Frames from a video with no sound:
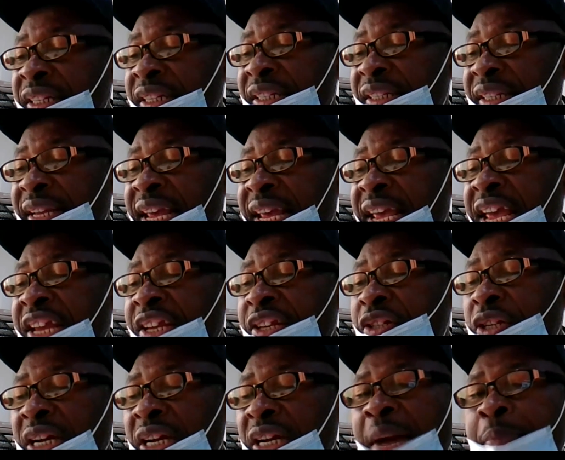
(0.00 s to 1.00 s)
is H,
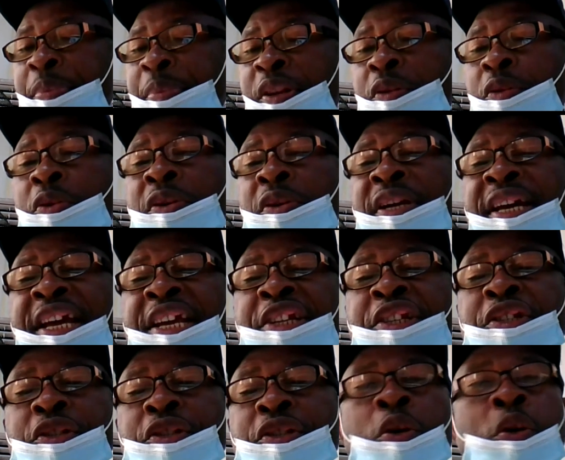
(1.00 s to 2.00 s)
capital
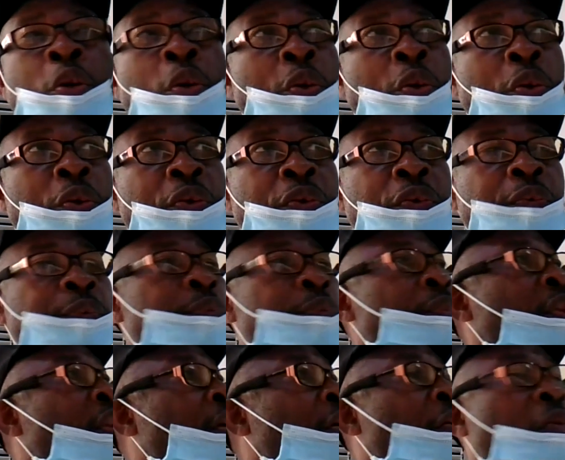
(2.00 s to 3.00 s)
H-O,
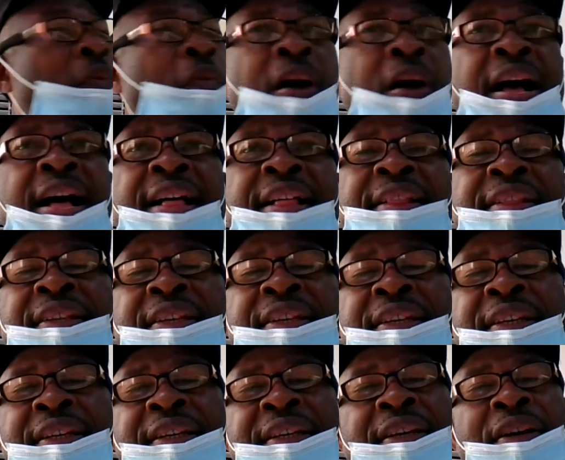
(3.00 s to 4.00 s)
while
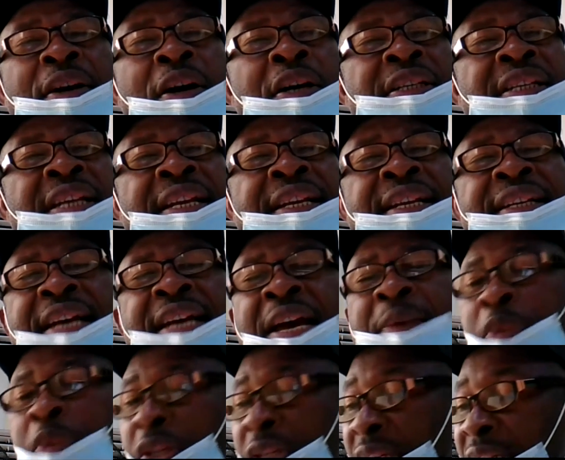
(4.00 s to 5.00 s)
the alternate
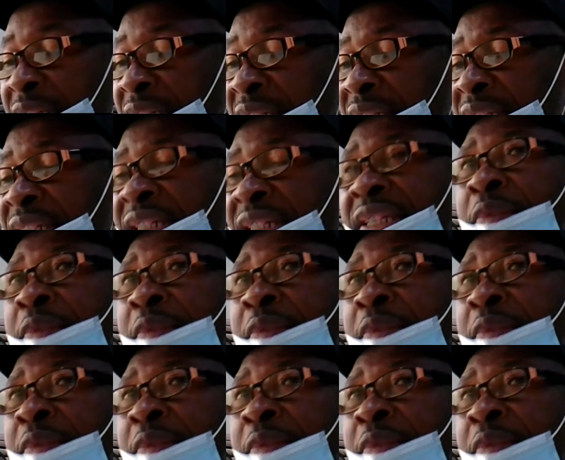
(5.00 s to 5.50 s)
hypothesis, the